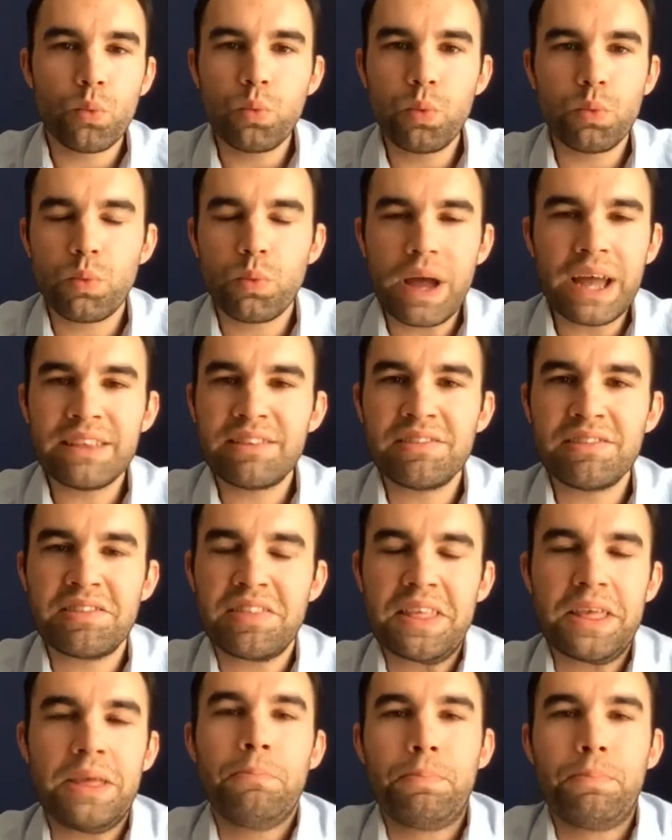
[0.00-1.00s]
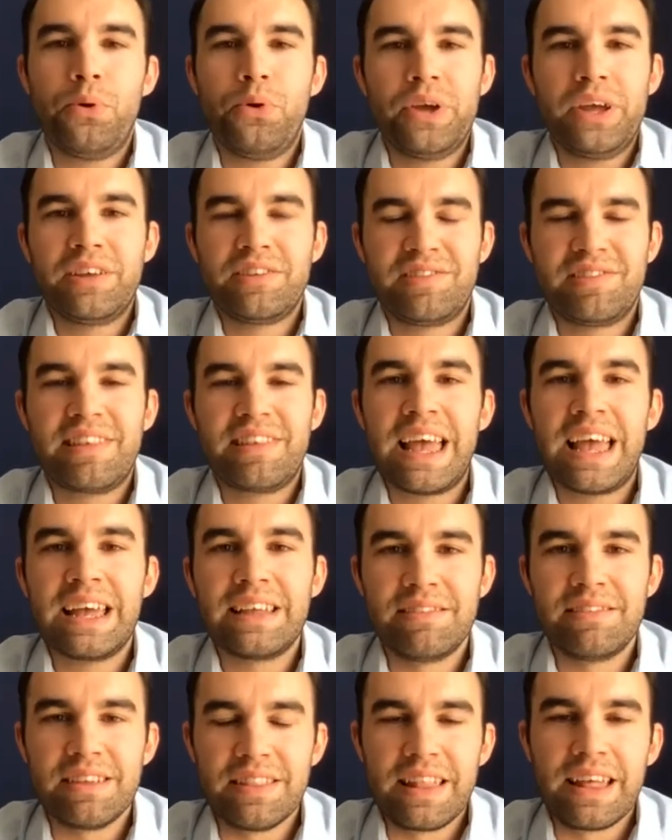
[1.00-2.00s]
Where does the employer
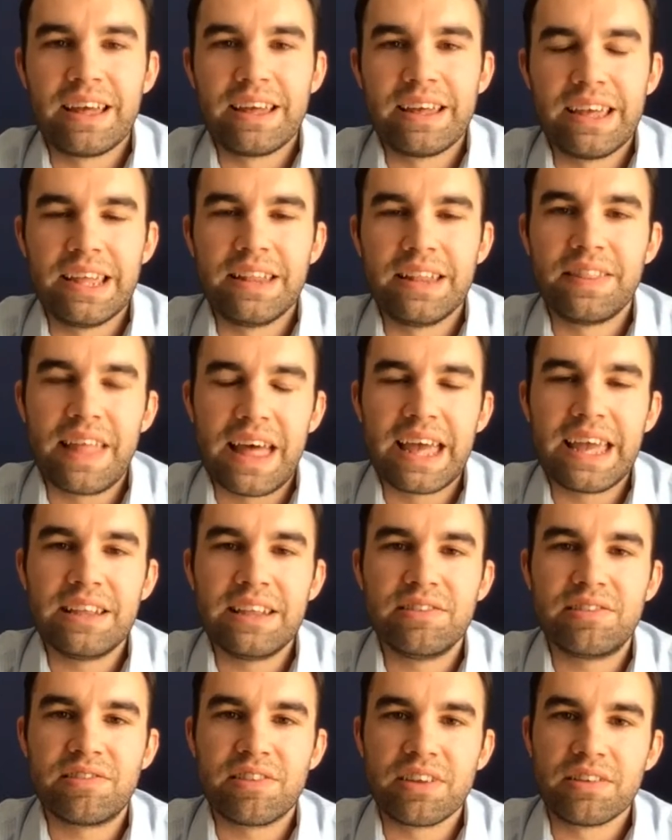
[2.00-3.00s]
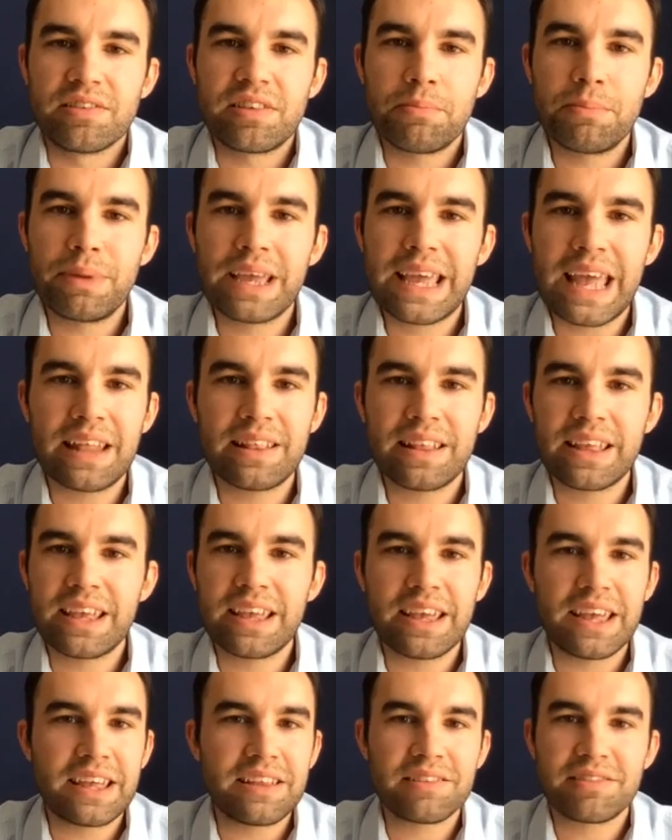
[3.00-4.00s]
stand in that instance? I mean,
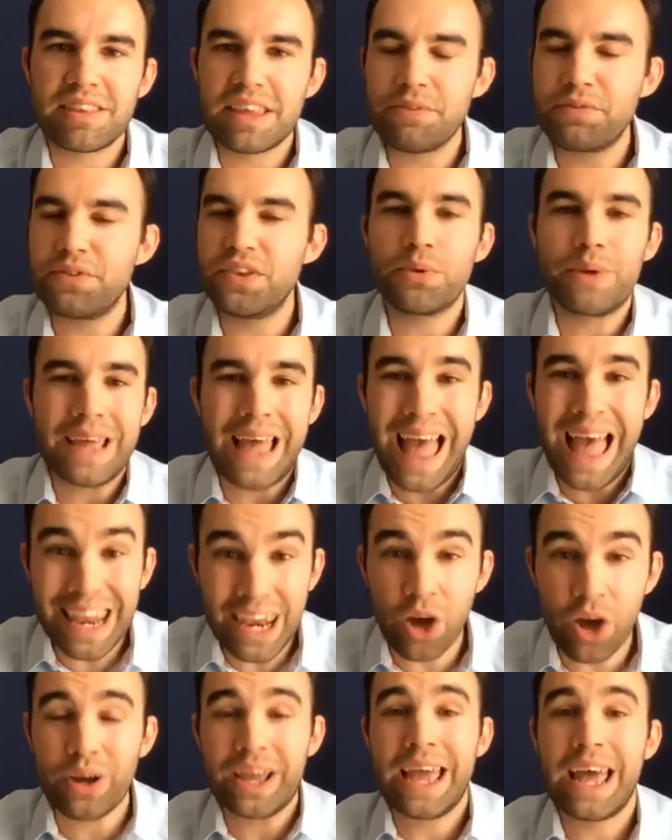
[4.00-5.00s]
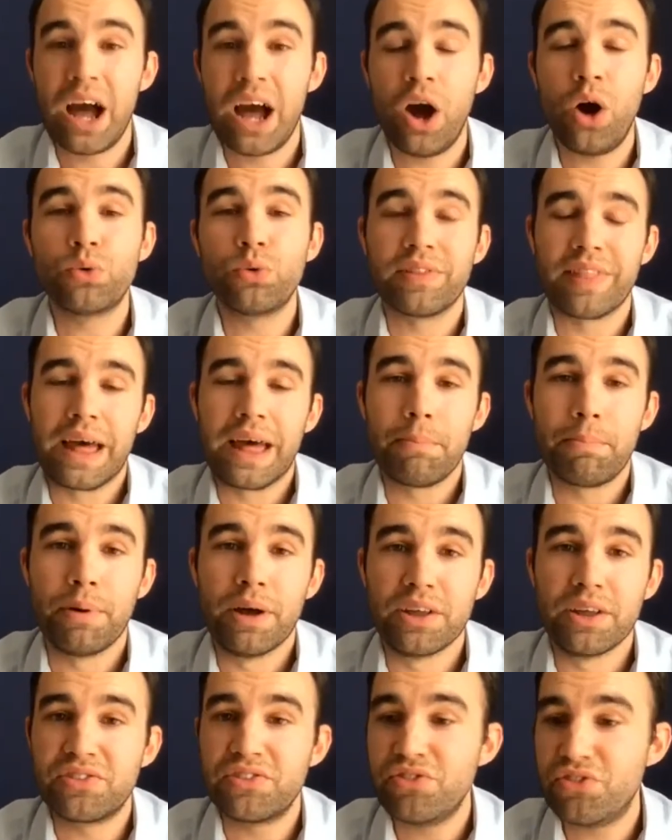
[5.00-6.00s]
if you cannot get hold of that
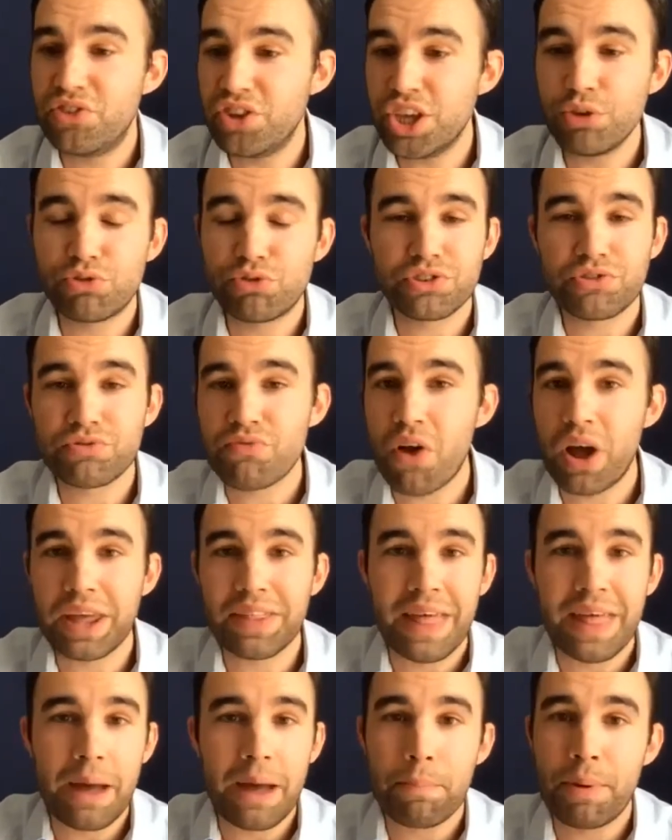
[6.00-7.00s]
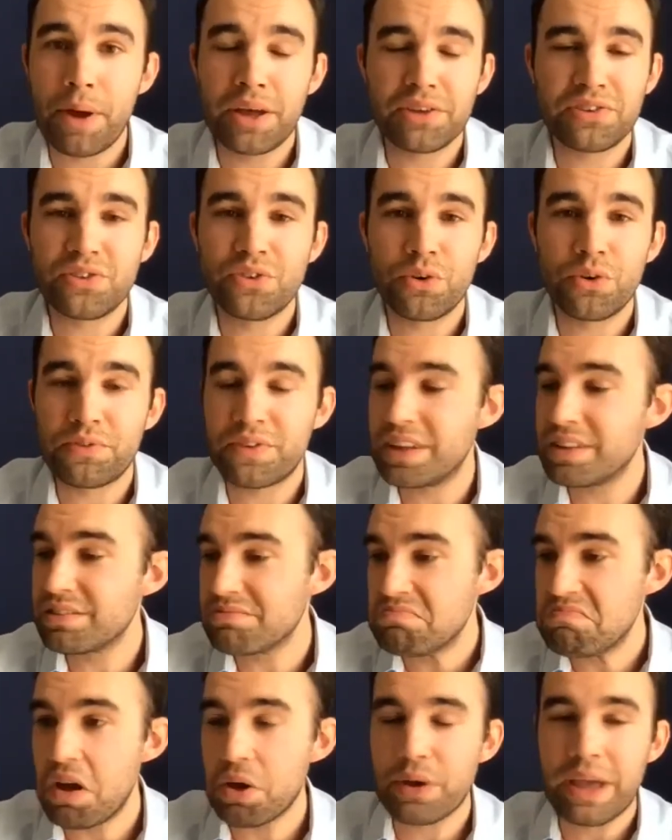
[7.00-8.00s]
person, do you just write that person off as,
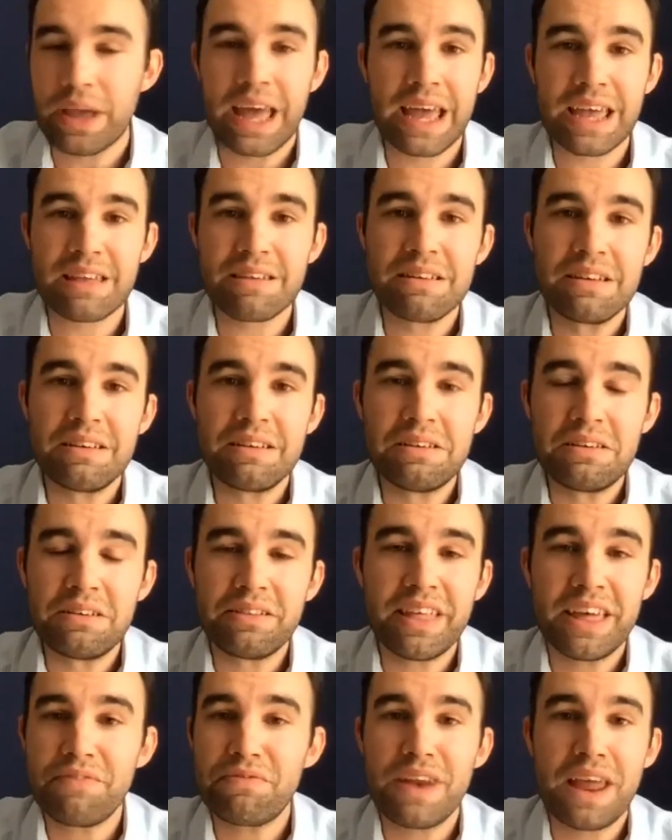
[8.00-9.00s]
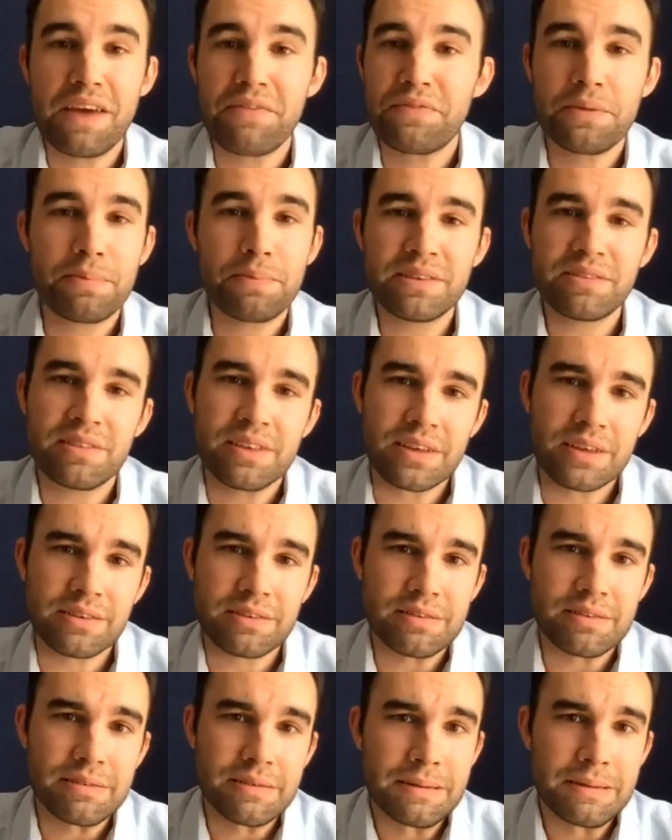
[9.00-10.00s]
okay, they've left the business?